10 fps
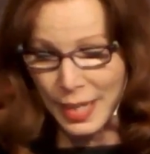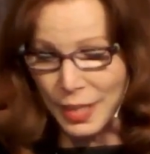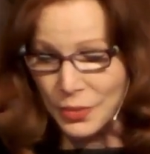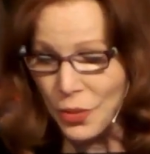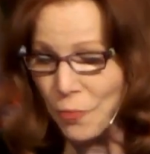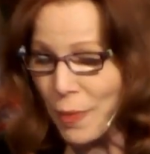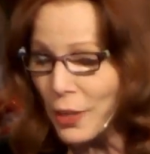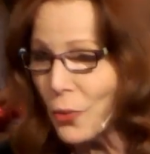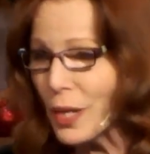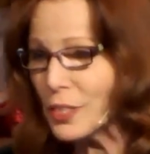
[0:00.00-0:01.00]
So my
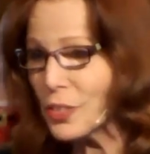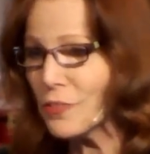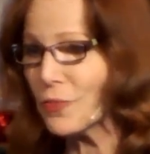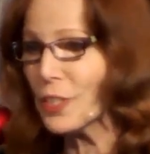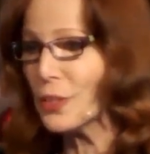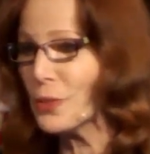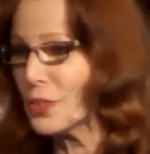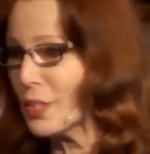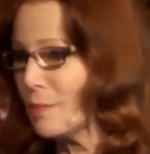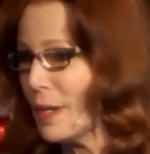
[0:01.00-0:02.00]
question for you
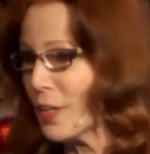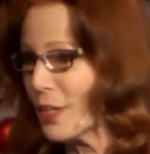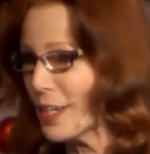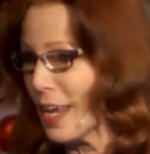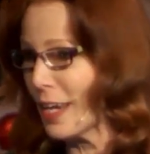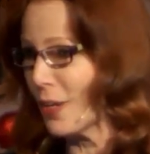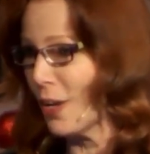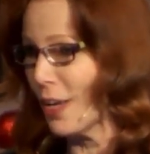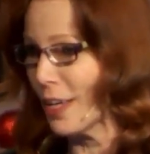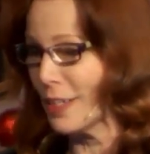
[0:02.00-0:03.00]
to marinate
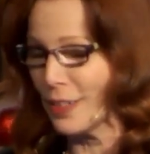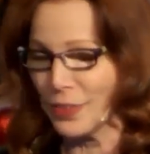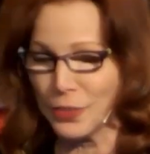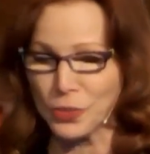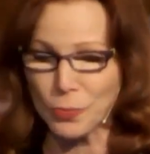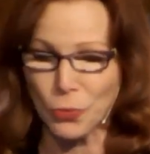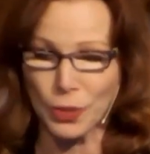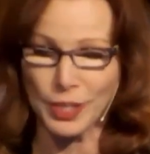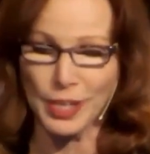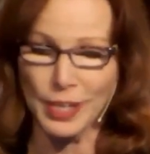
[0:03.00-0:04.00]
on this
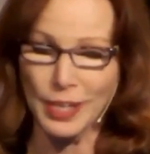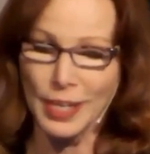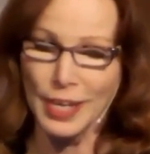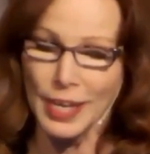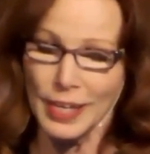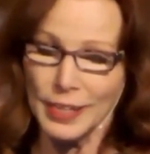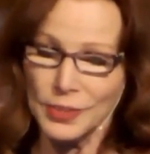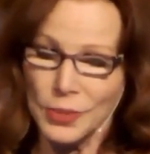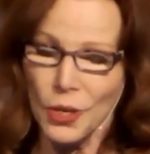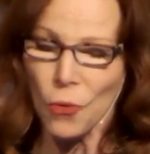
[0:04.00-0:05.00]
morning
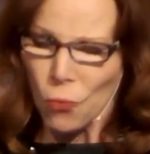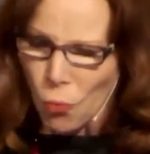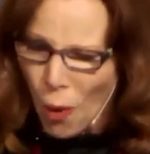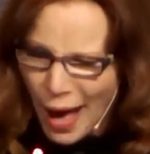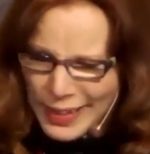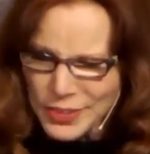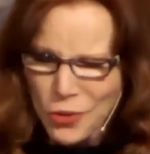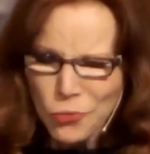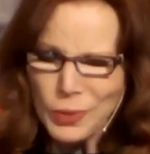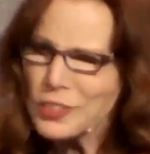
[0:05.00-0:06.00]
is, Why
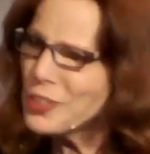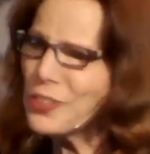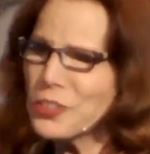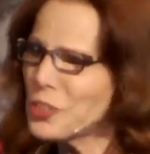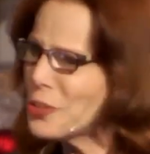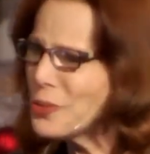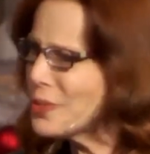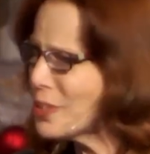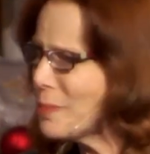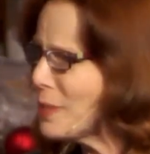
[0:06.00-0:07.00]
don't we just choose
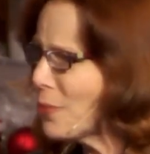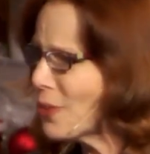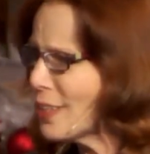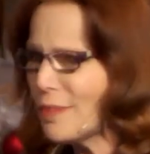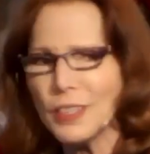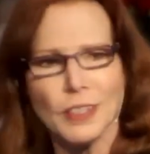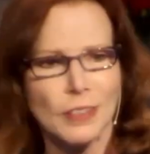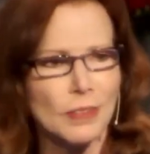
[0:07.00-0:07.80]
to be more loving?